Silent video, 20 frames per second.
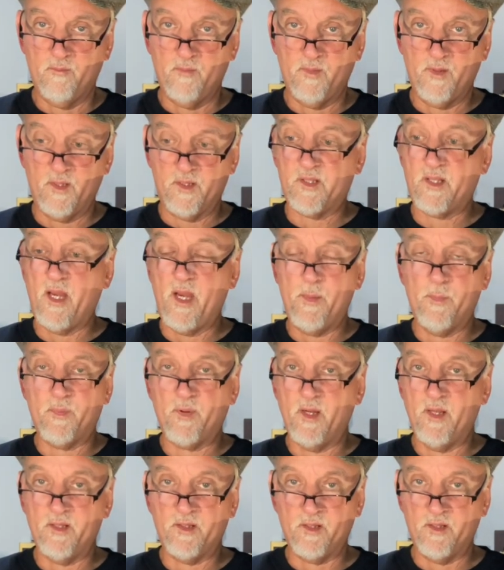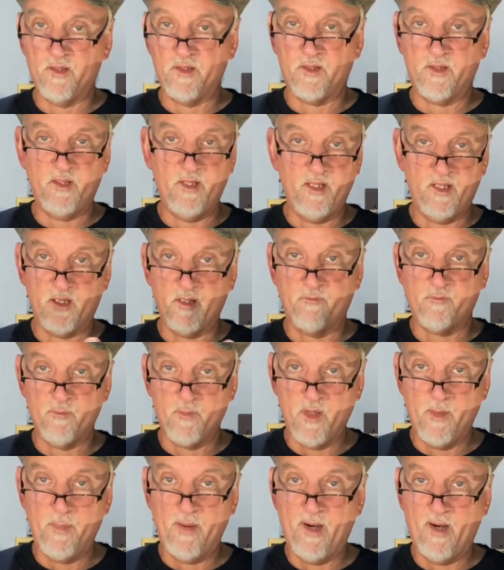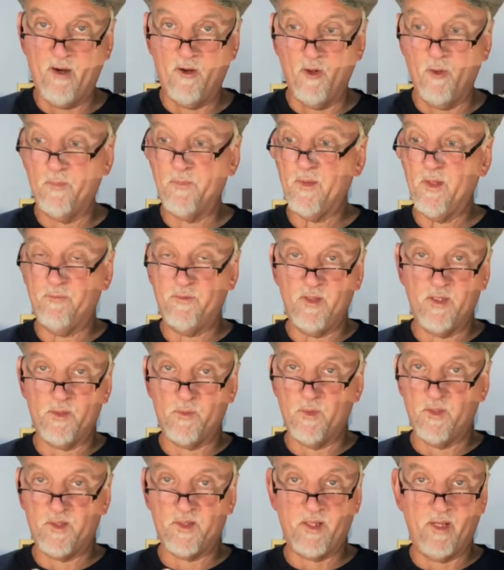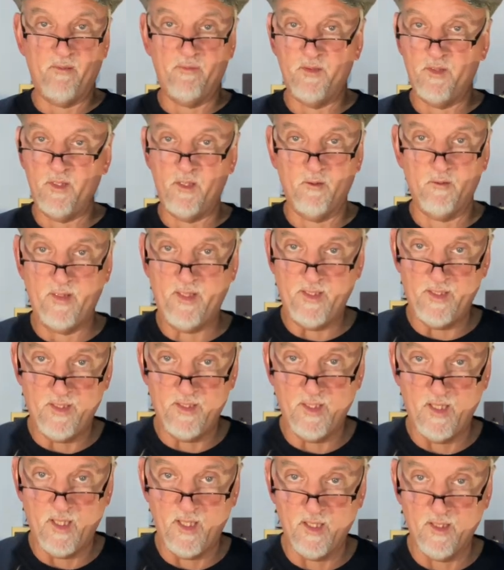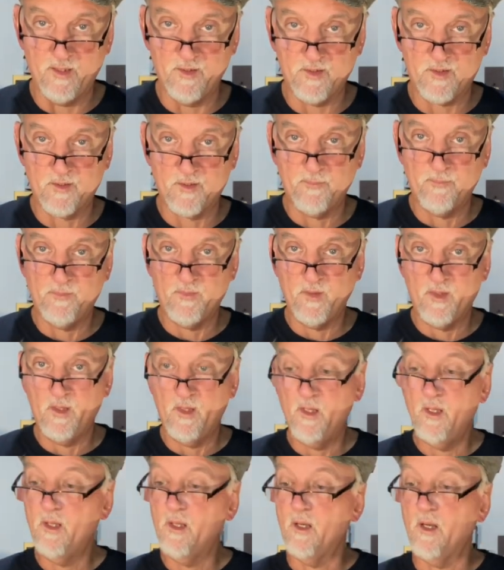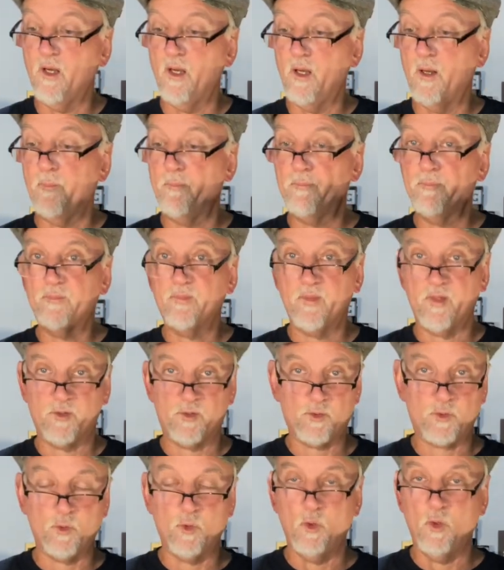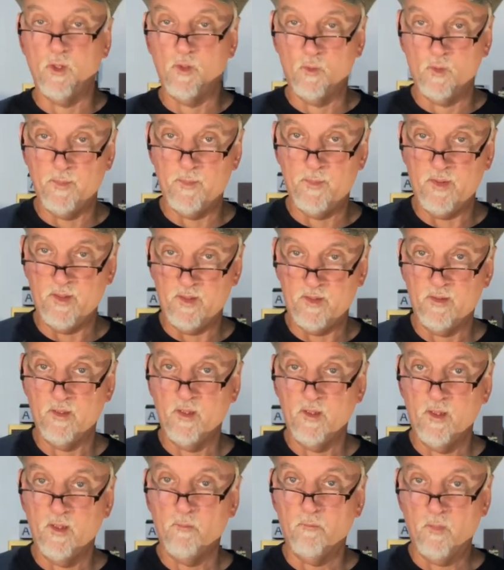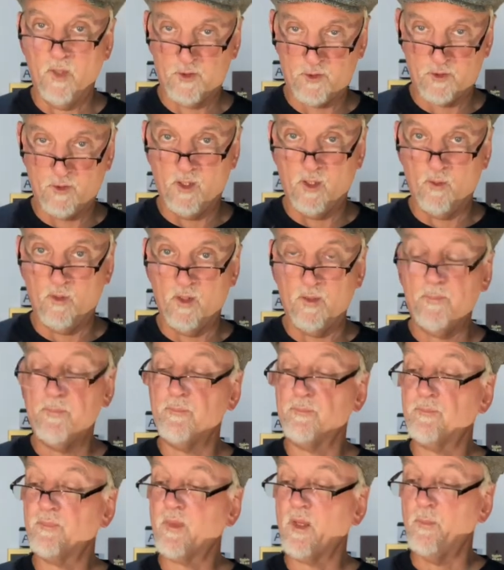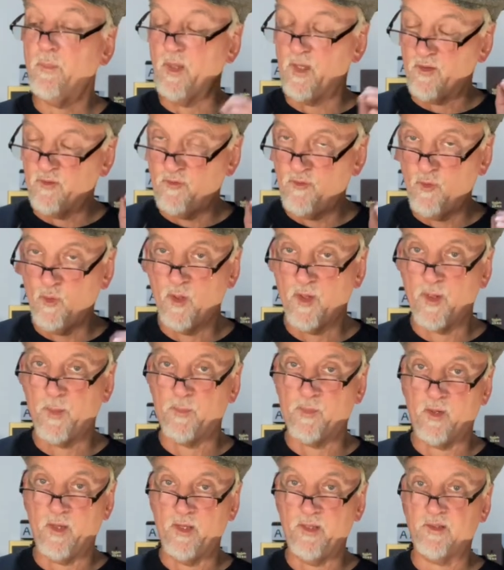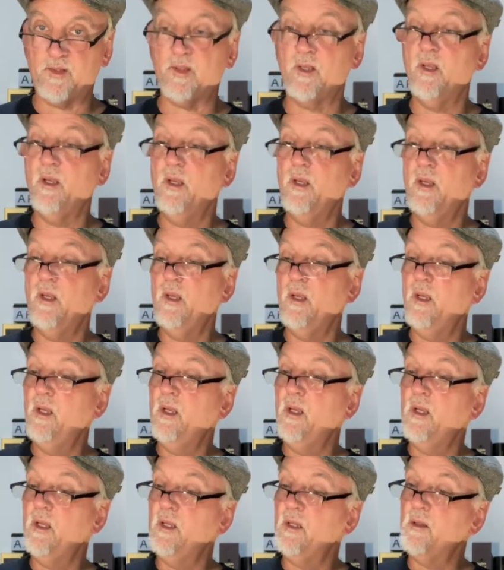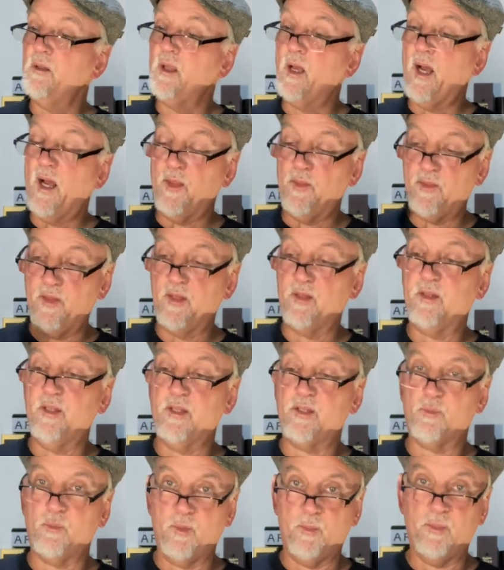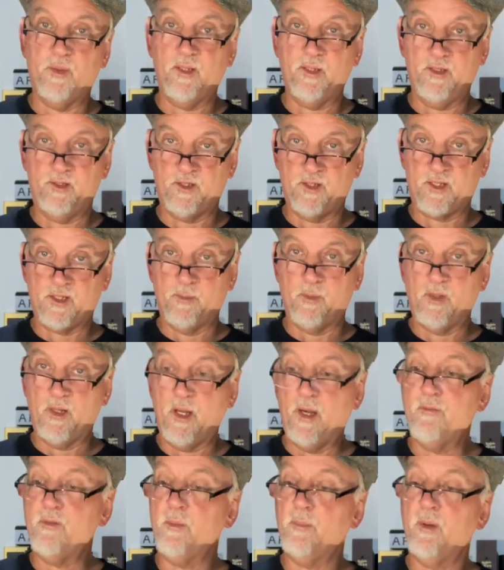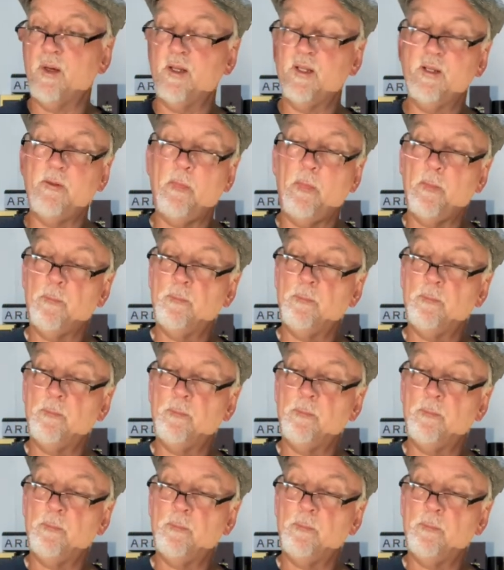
the same price as Nika from the barrel, if this was $70 or $80, the score would be much lower. But for the price, I think this would please just about everybody.